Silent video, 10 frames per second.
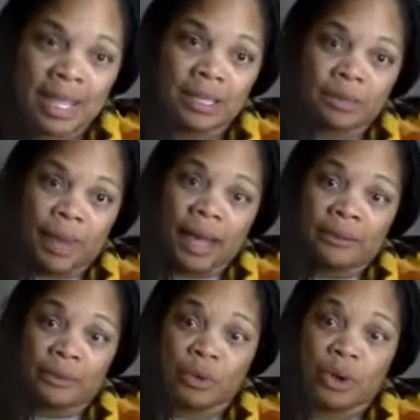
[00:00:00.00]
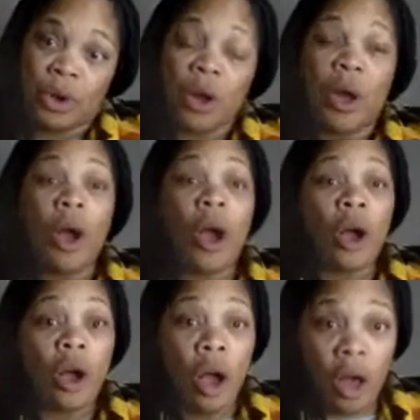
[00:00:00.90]
It's bad for
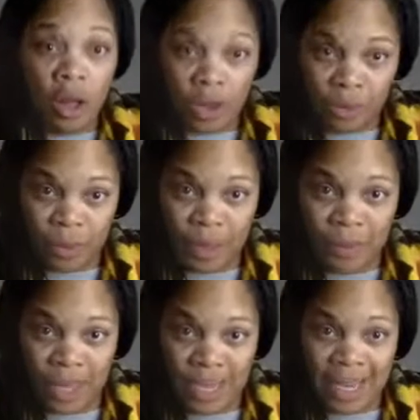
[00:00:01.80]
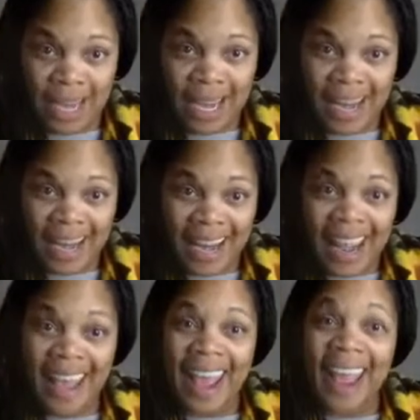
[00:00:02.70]
all women.
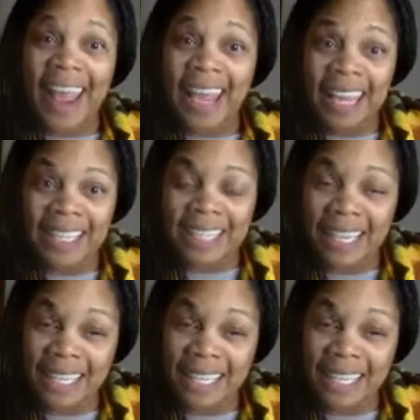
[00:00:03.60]
And